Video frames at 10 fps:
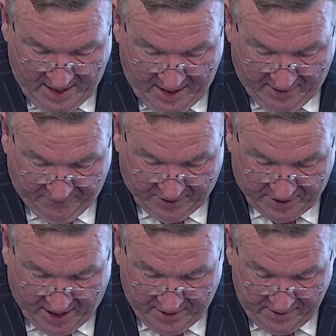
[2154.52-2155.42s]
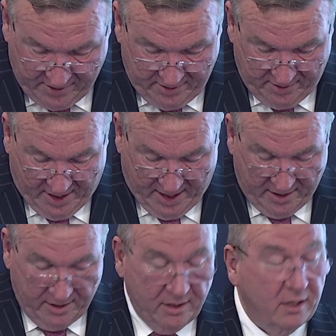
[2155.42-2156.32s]
If you don't,
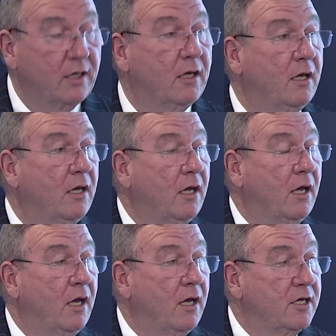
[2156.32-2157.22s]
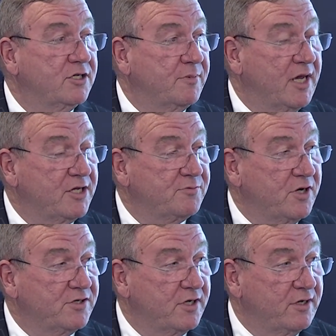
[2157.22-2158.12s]
then, as a past
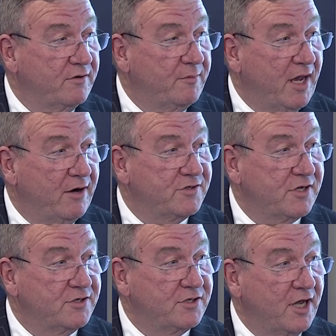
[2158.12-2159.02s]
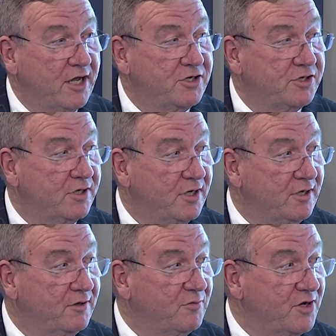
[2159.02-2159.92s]
president of the Bar Association and
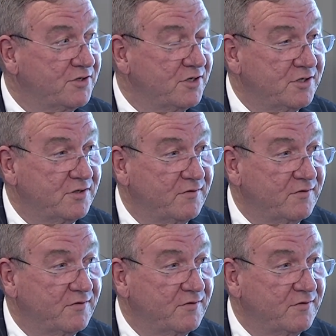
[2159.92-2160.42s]
in the presence of